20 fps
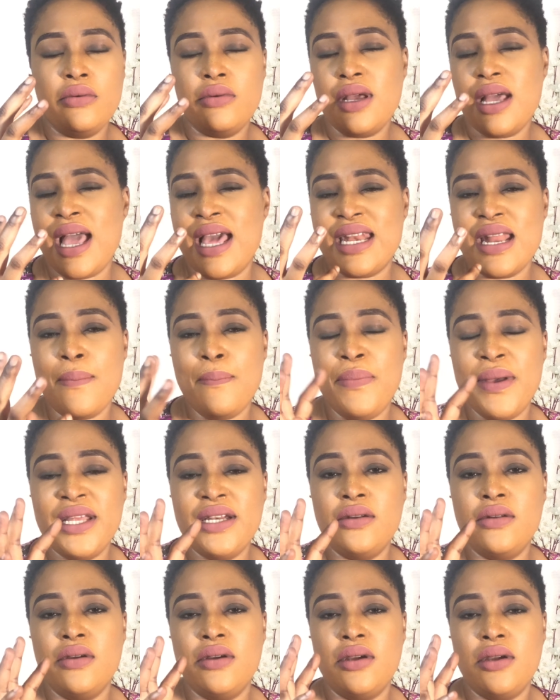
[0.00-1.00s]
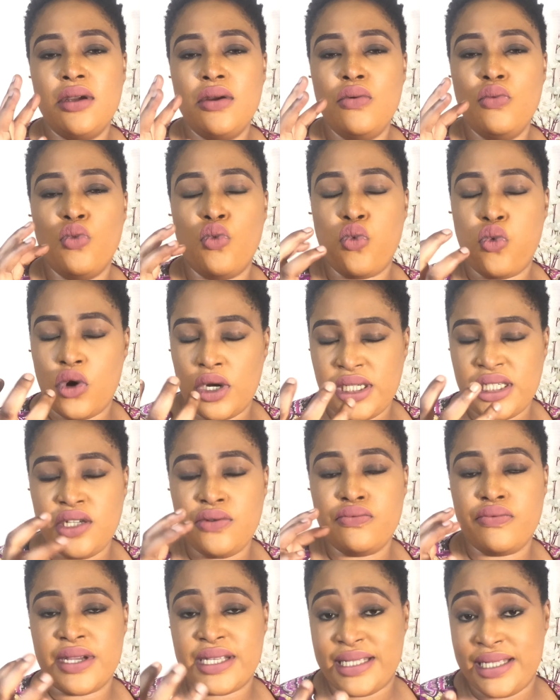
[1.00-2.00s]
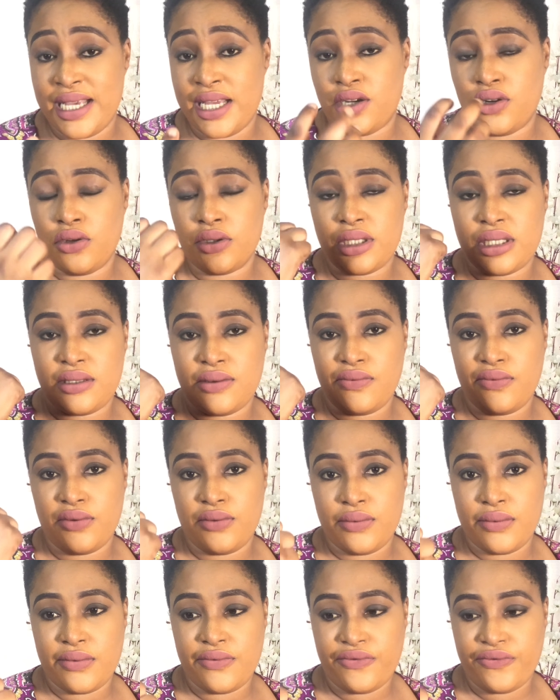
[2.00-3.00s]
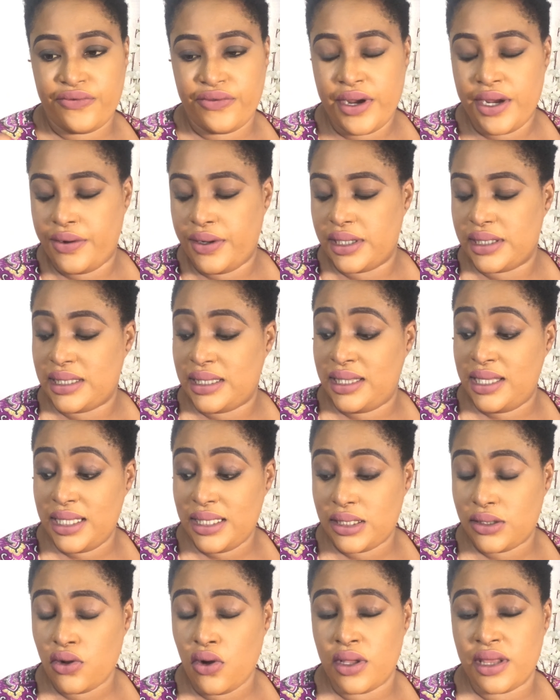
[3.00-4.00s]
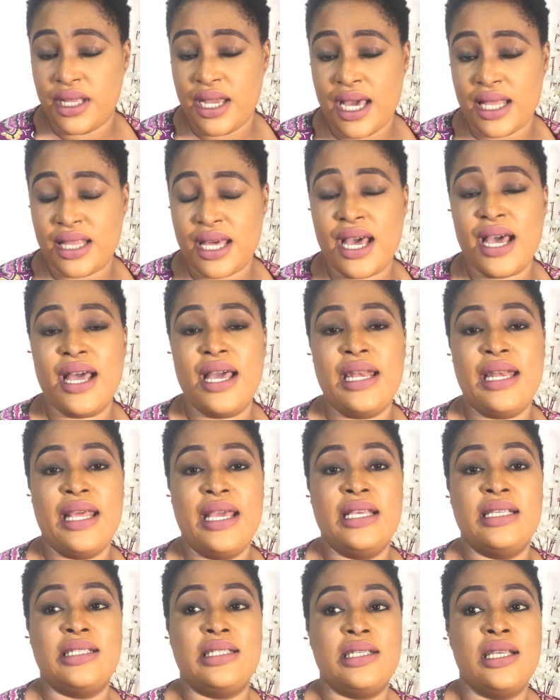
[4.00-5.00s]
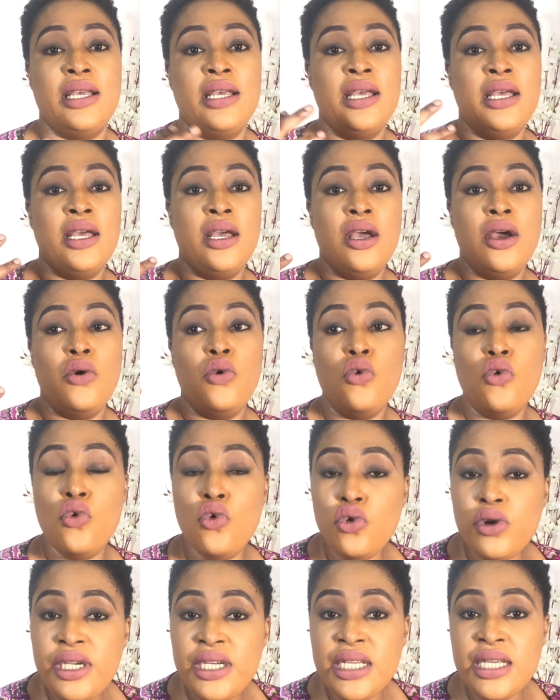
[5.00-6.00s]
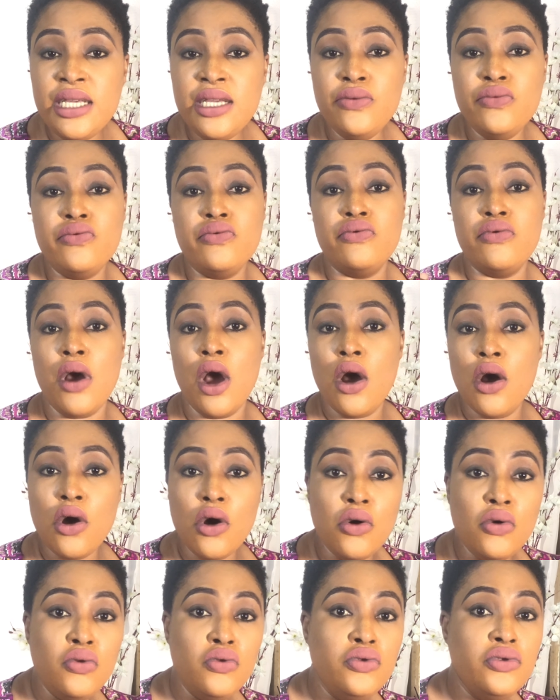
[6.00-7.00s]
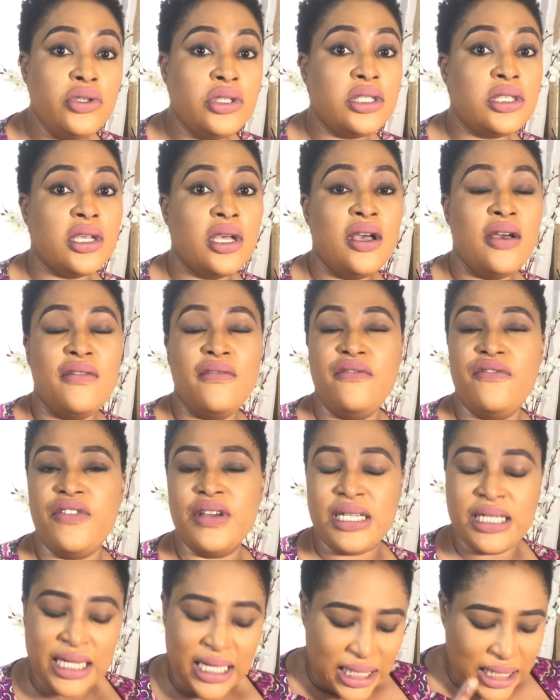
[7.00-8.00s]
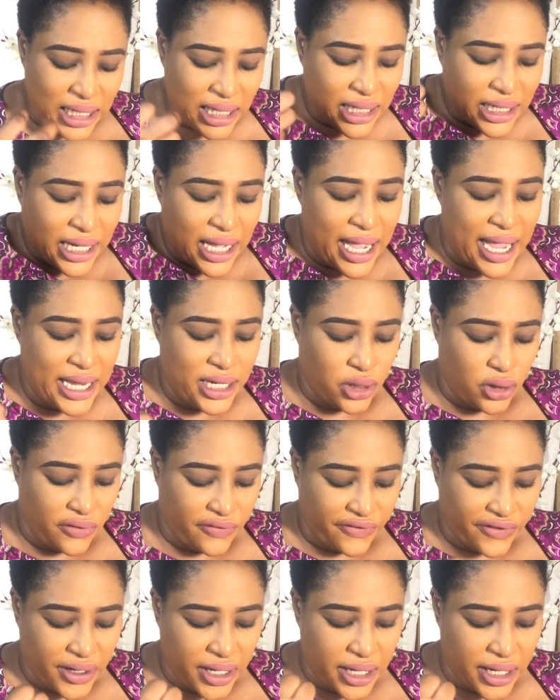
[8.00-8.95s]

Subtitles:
and a bit woody, resinous fragrance. This, on the other hand, is woody, rose, vanilla kind of